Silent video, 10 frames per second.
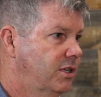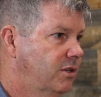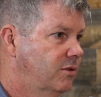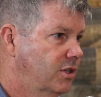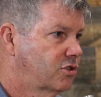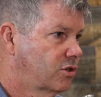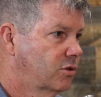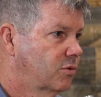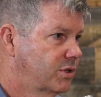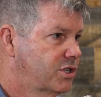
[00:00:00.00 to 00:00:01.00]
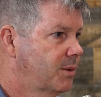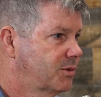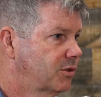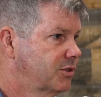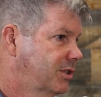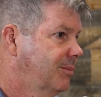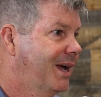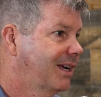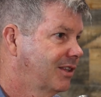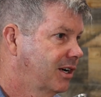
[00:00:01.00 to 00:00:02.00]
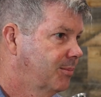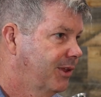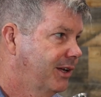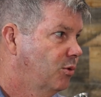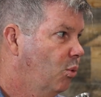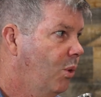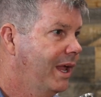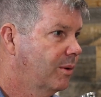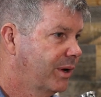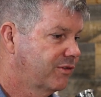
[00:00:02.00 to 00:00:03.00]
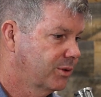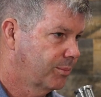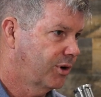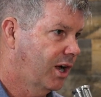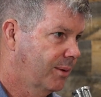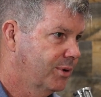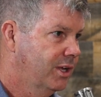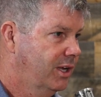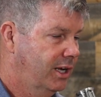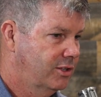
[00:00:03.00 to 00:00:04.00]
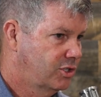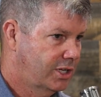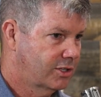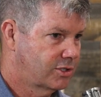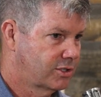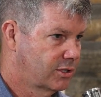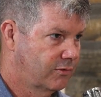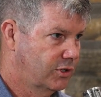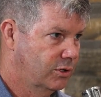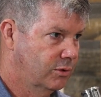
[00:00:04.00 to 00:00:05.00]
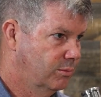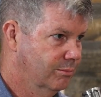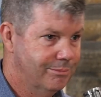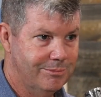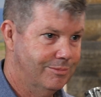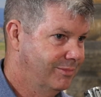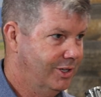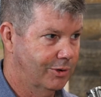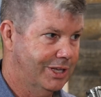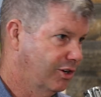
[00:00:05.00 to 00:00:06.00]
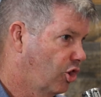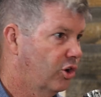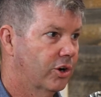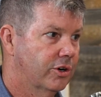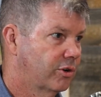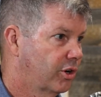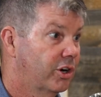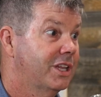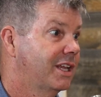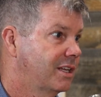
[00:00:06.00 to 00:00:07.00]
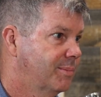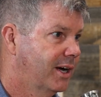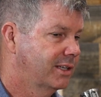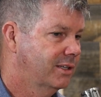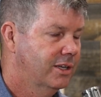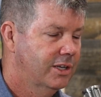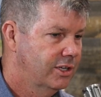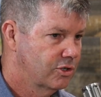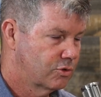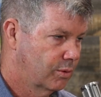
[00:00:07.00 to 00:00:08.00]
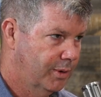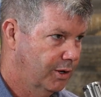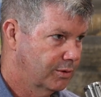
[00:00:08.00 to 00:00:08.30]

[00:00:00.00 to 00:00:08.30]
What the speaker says: external receptacles in the back of the airplane way away from the prop, and the chances of you getting hurt or hurting anybody is remote.